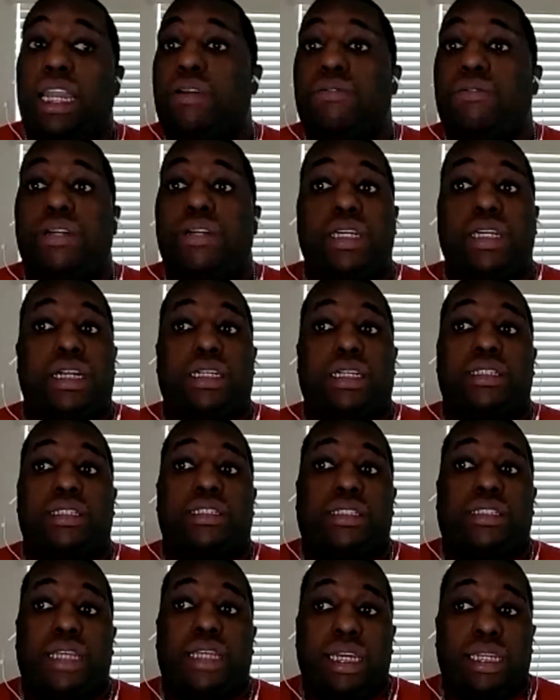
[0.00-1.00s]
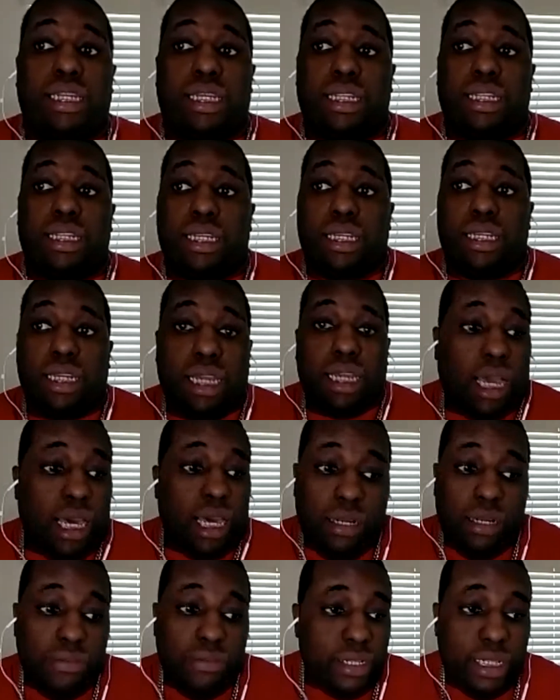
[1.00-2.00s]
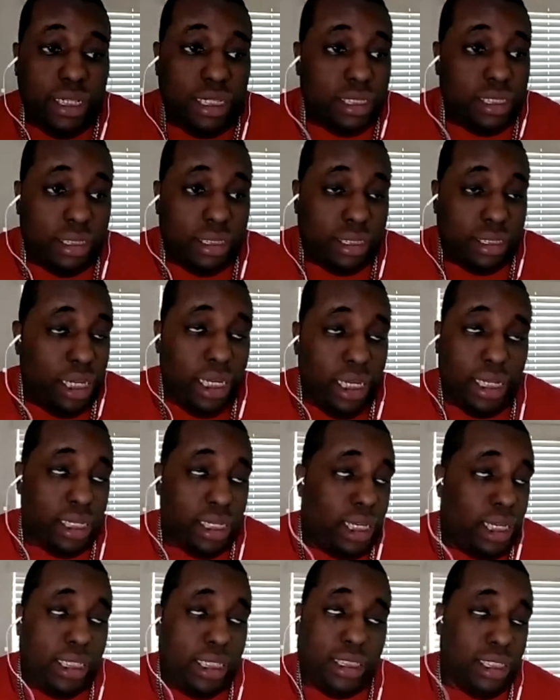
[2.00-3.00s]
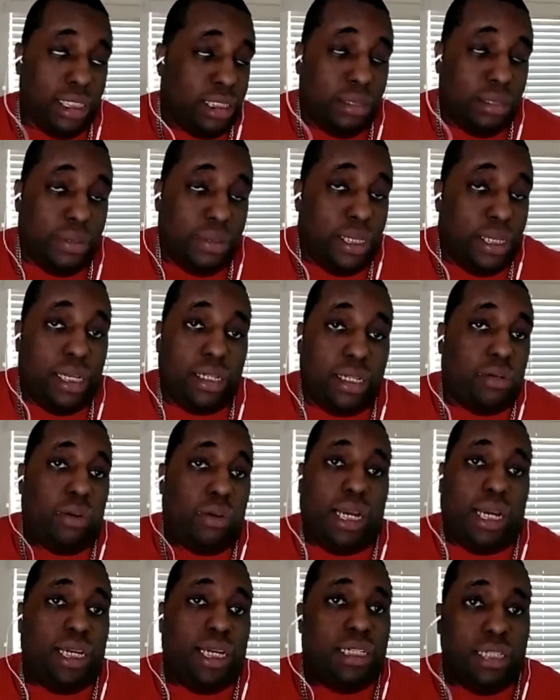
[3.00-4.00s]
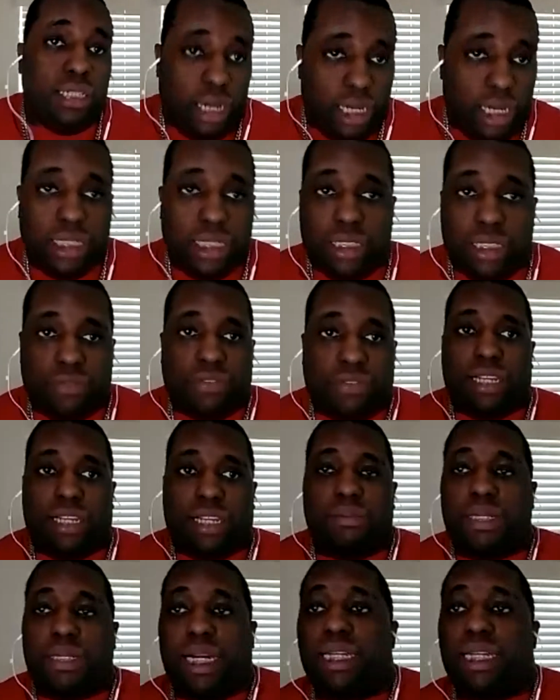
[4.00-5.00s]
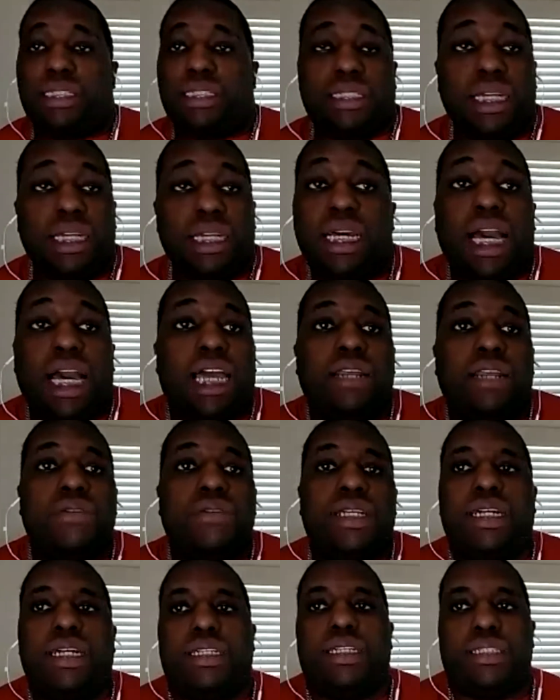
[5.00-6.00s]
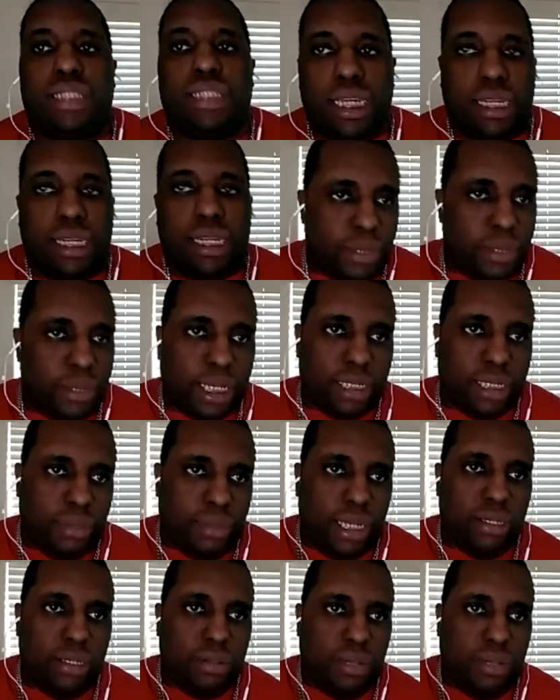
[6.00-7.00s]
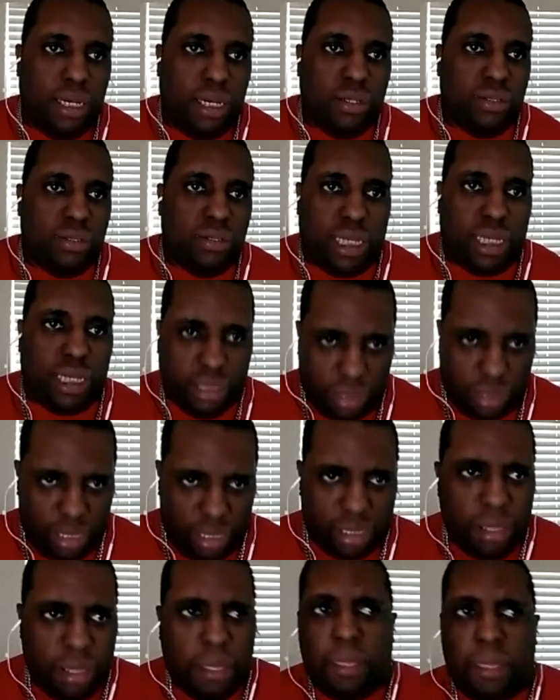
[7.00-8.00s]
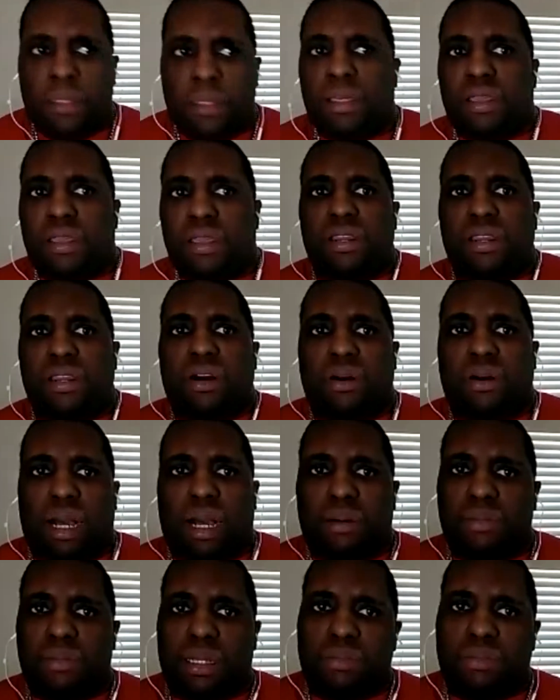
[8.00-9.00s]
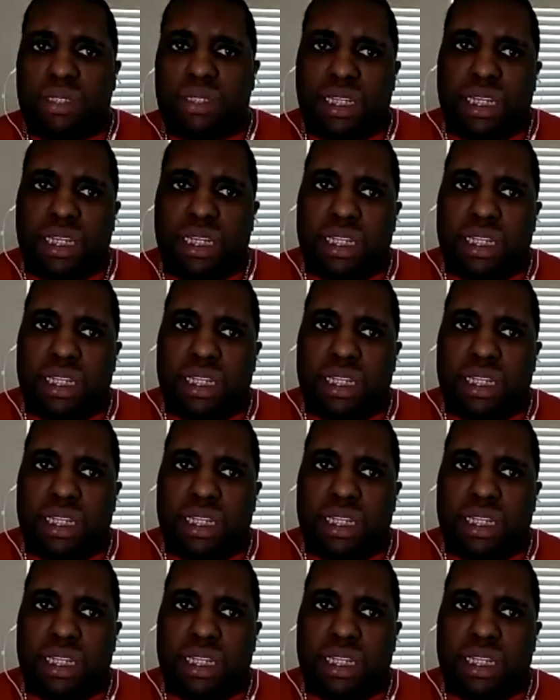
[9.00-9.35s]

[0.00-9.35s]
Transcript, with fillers: I didn't really understand it. I didn't really understand it. That's just to be quite honest, if I can be honest. I didn't really understand it because my, my whole thing is this. You know, I'm I'm